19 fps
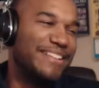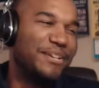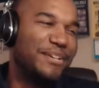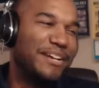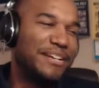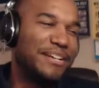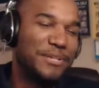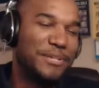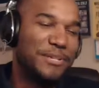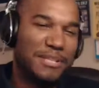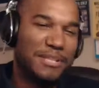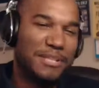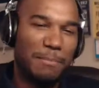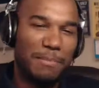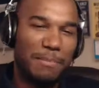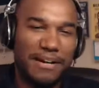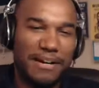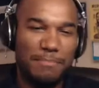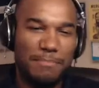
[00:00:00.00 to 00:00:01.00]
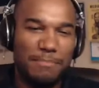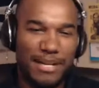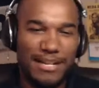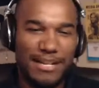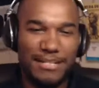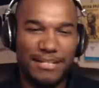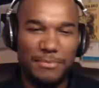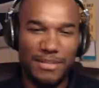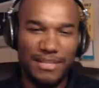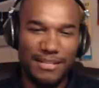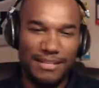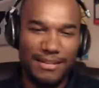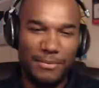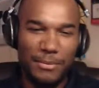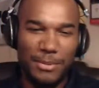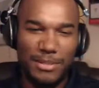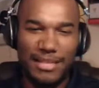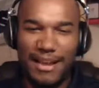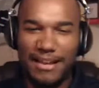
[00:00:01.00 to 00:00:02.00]
John Jones the Barry Bonds with
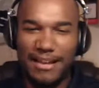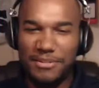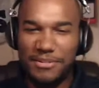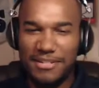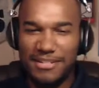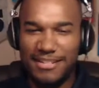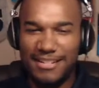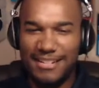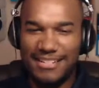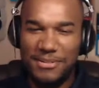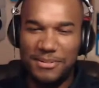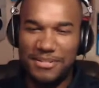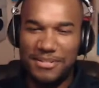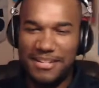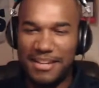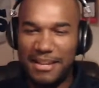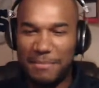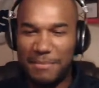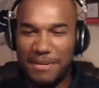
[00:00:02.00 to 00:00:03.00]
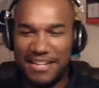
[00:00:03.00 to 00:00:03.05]
the asterisk next to his name